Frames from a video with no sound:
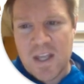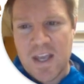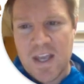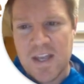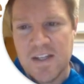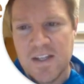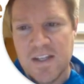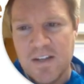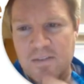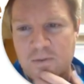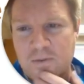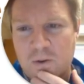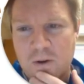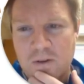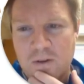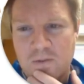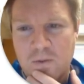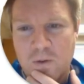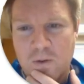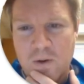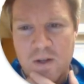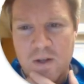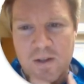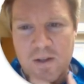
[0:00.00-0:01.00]

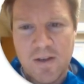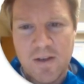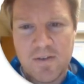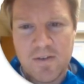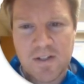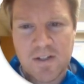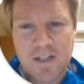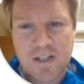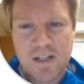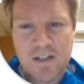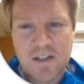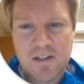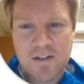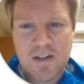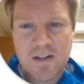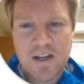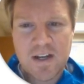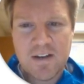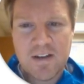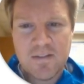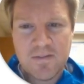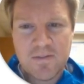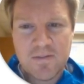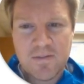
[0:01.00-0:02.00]
1844, you had your
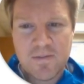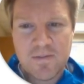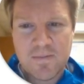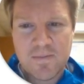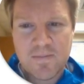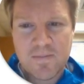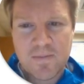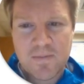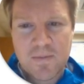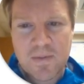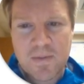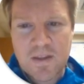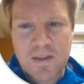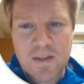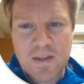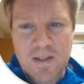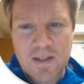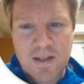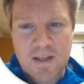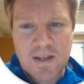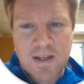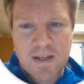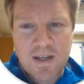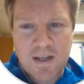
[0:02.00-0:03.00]
telegraph
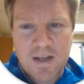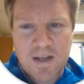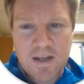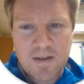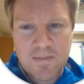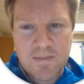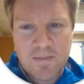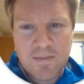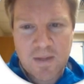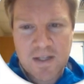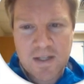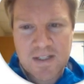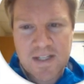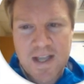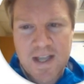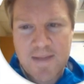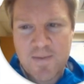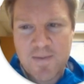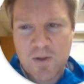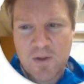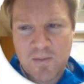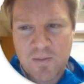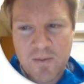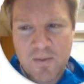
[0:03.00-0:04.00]
by
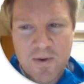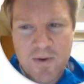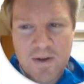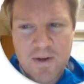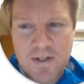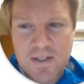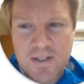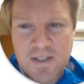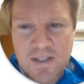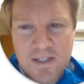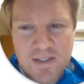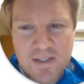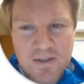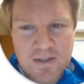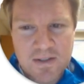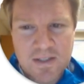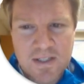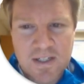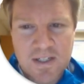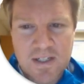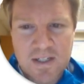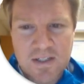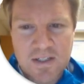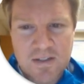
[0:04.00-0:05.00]
Samuel Morse. This was
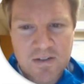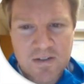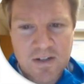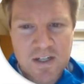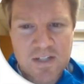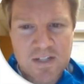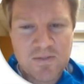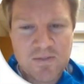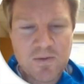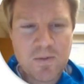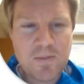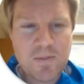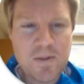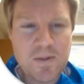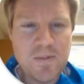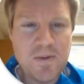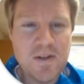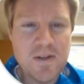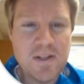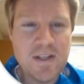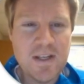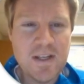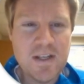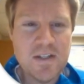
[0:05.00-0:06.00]
going to transform
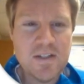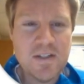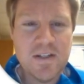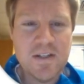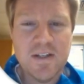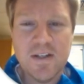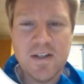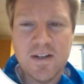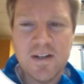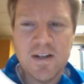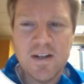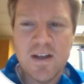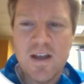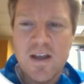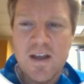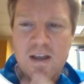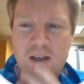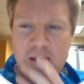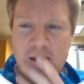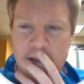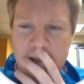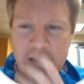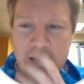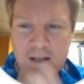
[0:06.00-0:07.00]
communication,
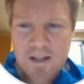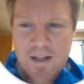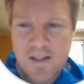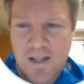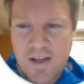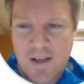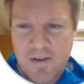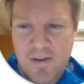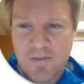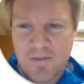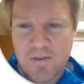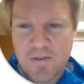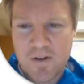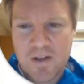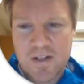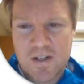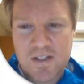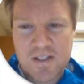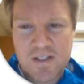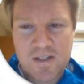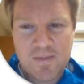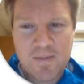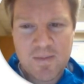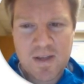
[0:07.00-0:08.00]
allowing for
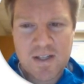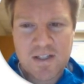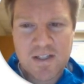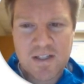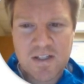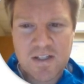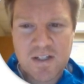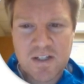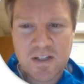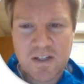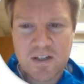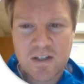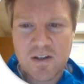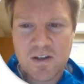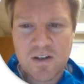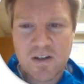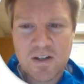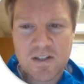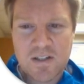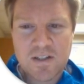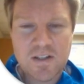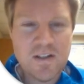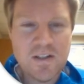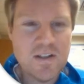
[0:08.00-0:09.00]
instant messaging
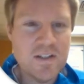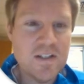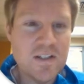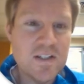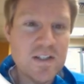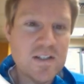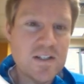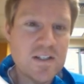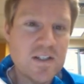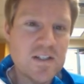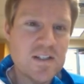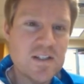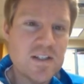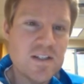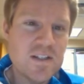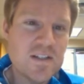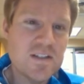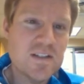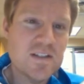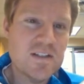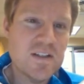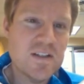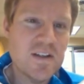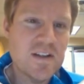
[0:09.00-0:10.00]
across long
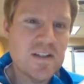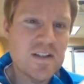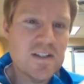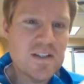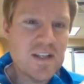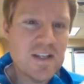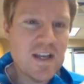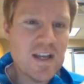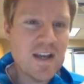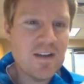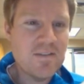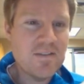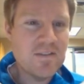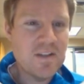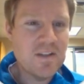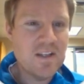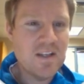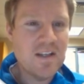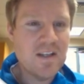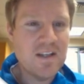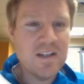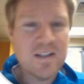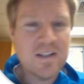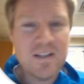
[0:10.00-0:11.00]
distances as long as they have
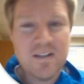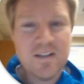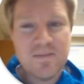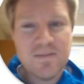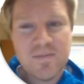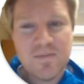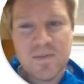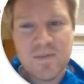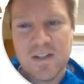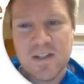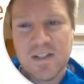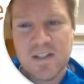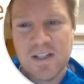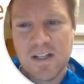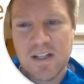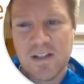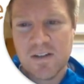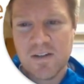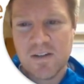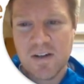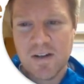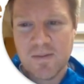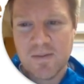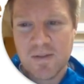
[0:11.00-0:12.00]
the
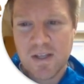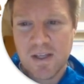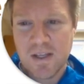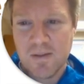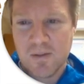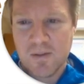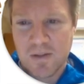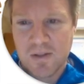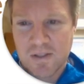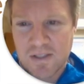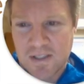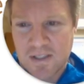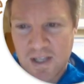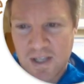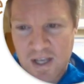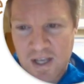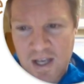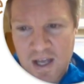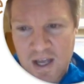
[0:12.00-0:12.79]
telegram cables.